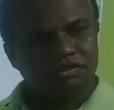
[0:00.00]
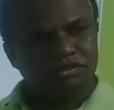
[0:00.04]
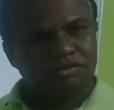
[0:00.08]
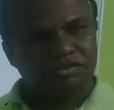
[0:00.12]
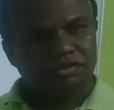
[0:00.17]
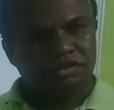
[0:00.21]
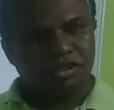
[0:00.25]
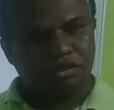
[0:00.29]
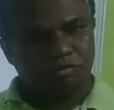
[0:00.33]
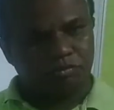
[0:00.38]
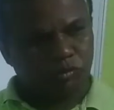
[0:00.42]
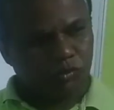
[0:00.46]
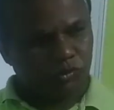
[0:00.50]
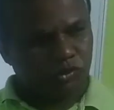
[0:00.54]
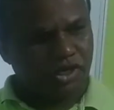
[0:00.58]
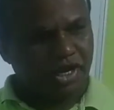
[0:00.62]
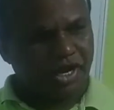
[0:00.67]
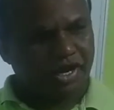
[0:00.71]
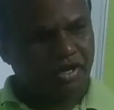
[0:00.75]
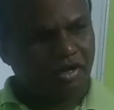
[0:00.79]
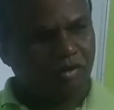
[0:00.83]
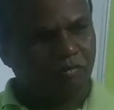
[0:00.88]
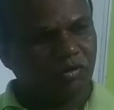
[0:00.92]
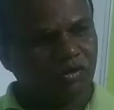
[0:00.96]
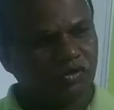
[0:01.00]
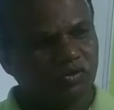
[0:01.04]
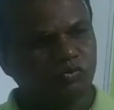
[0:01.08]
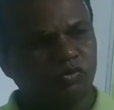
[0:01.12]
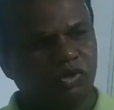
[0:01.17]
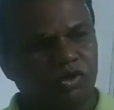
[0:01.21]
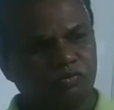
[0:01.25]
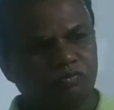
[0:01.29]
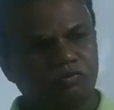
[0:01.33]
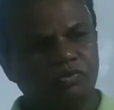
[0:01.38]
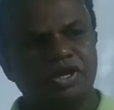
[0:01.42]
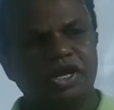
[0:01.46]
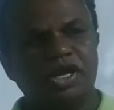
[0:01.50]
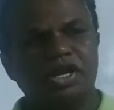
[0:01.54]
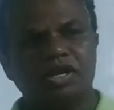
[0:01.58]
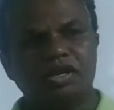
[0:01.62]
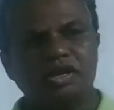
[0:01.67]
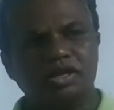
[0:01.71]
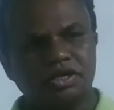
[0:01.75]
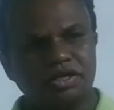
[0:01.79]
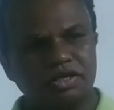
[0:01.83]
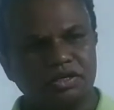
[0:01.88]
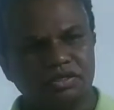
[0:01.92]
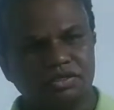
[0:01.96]
thermodynamics what we have
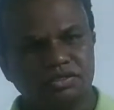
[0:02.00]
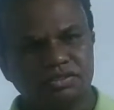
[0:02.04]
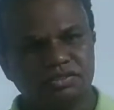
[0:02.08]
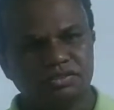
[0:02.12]
learned